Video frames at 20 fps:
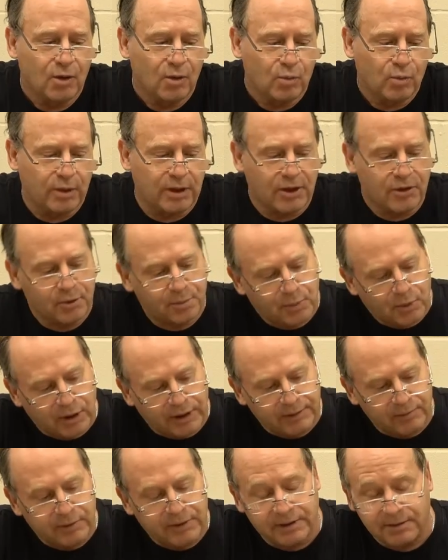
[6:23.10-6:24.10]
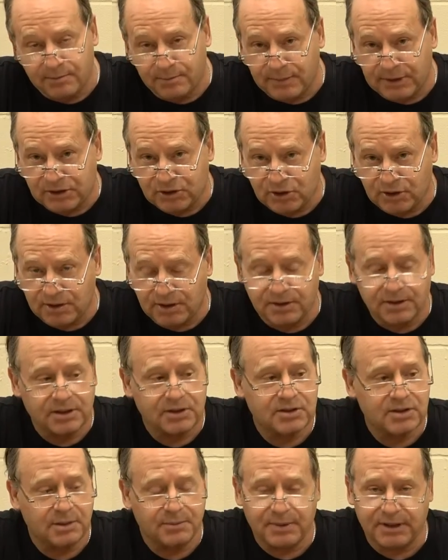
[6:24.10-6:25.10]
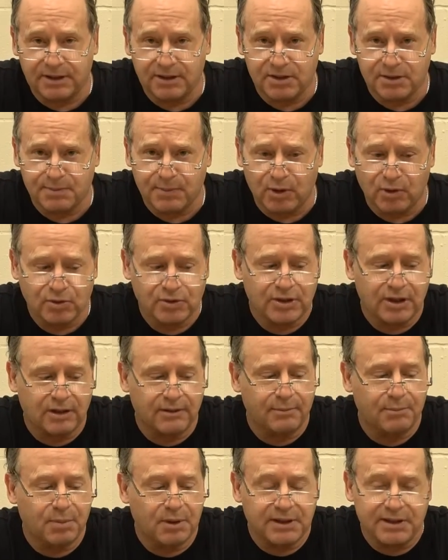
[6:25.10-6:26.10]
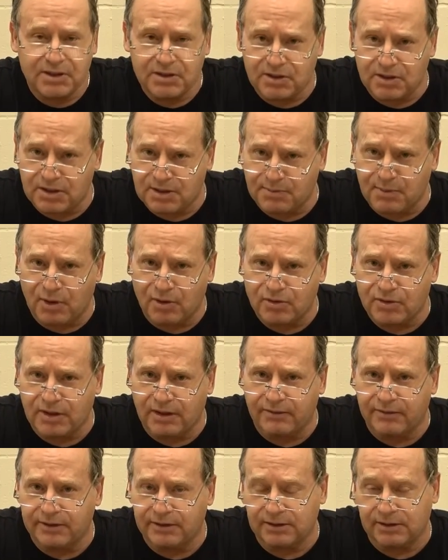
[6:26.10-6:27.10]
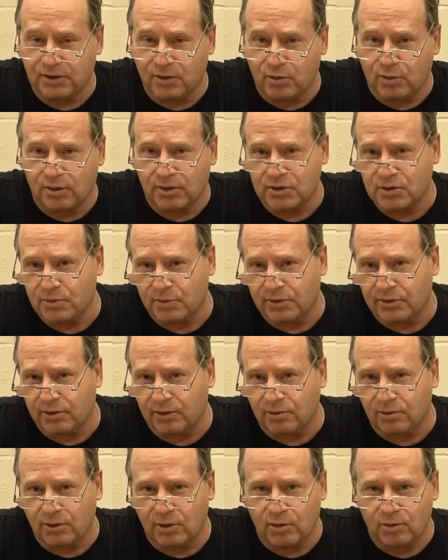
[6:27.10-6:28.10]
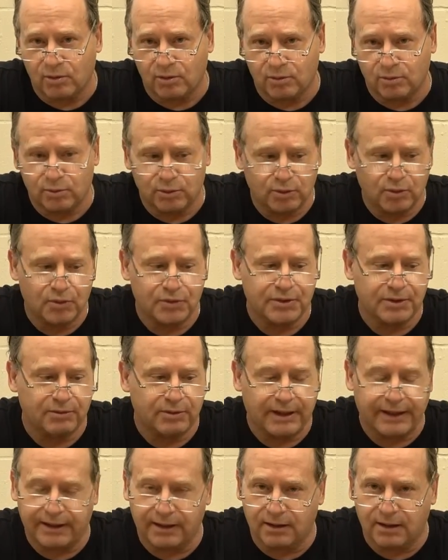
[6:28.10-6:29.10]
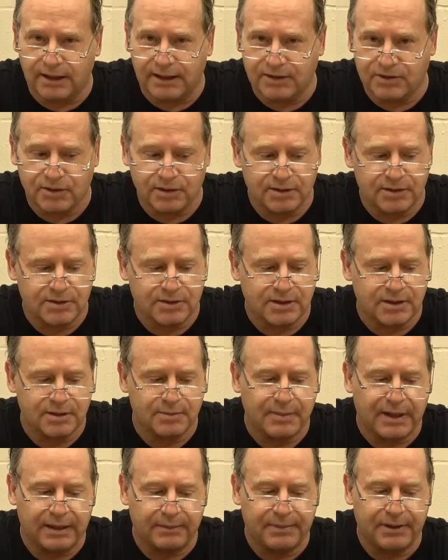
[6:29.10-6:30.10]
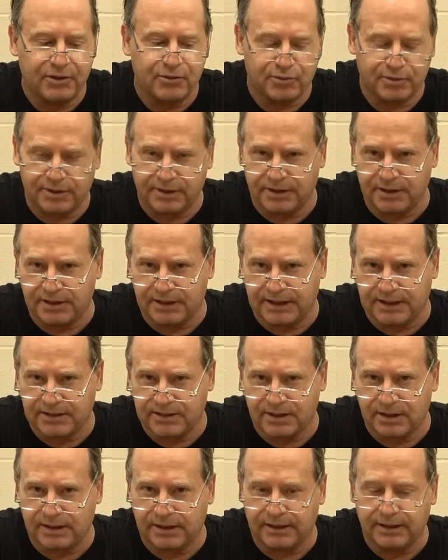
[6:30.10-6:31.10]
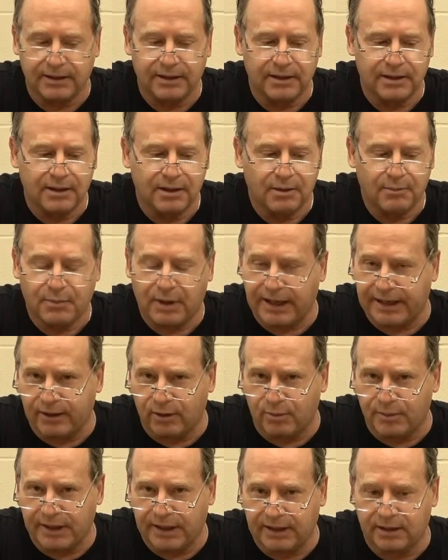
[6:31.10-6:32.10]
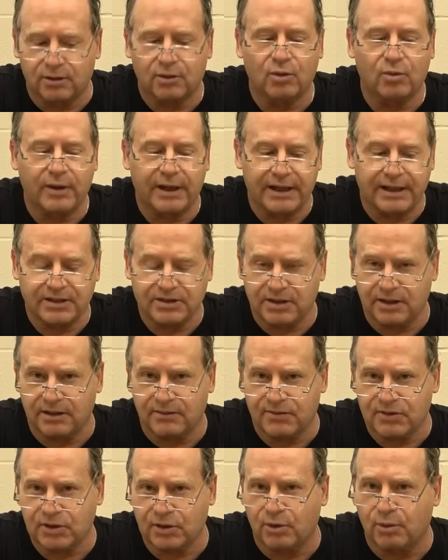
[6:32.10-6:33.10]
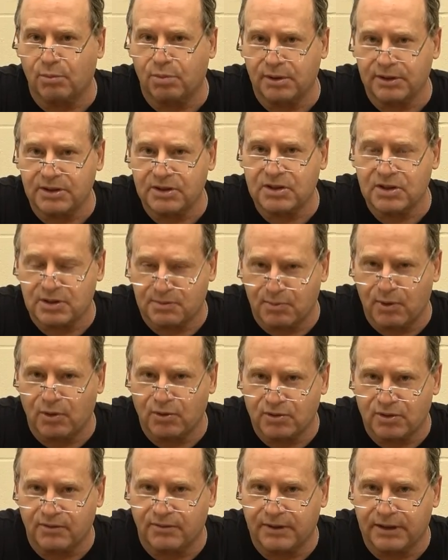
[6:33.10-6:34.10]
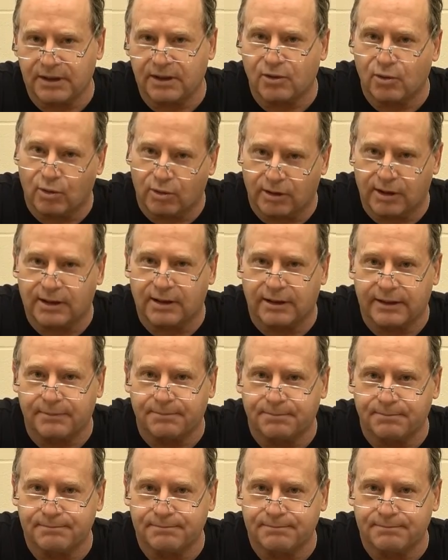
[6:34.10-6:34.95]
One other point, we mentioned that this can be disposed of. Please dispose of it in accordance with your local rules and regulations. This may be treated as a biomedical waste, and if so, please dispose of it accordingly.